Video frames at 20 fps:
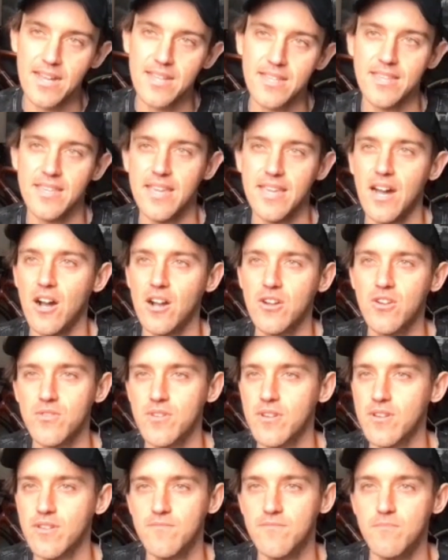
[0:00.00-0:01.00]
yeah, I
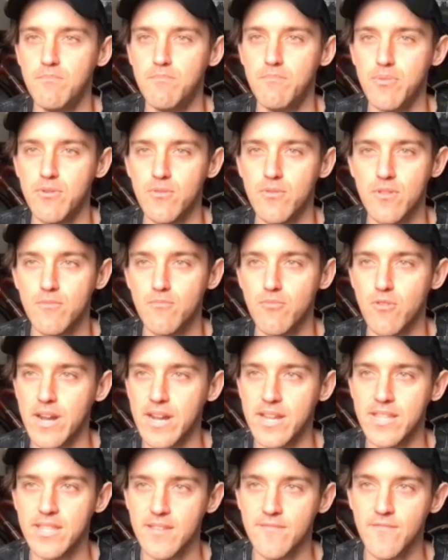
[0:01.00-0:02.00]
couldn't have built the
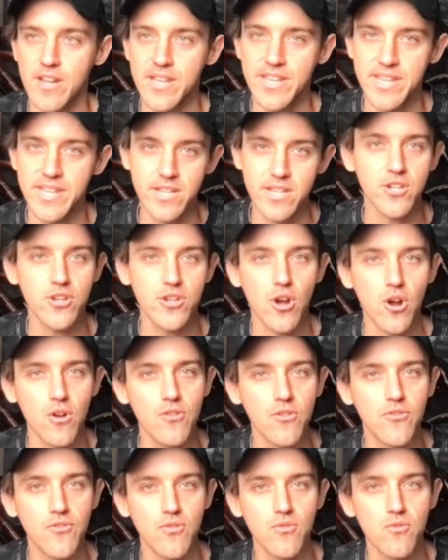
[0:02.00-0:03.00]
brand if I didn't go
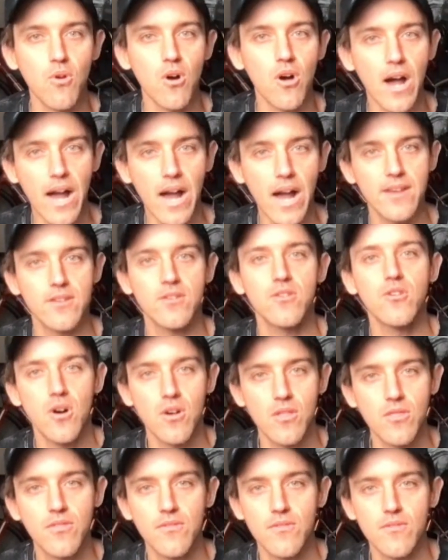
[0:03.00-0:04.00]
through what I had
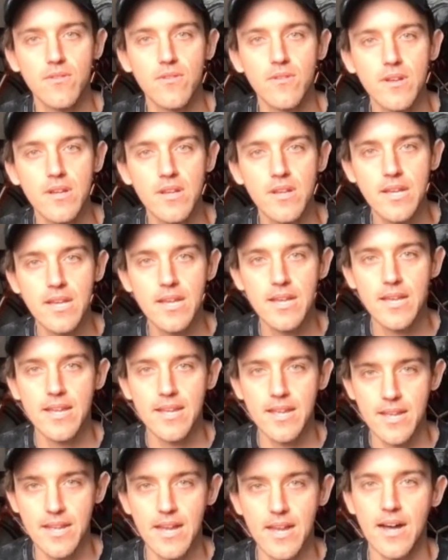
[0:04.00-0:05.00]
gone through.
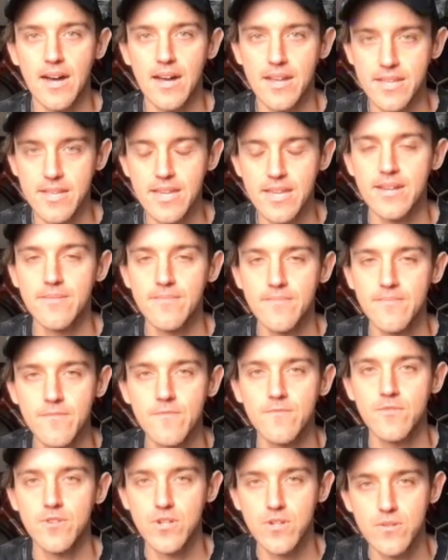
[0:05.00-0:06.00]
Yeah,
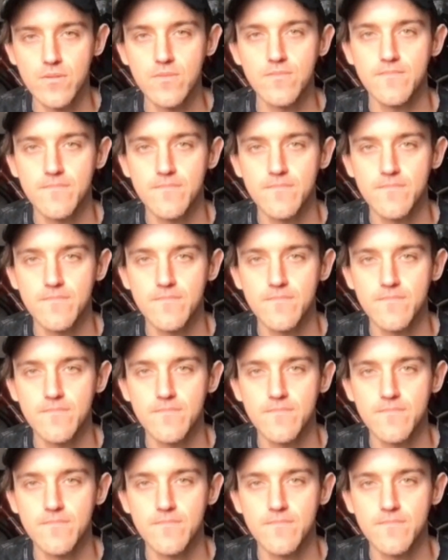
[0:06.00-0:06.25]
for sure.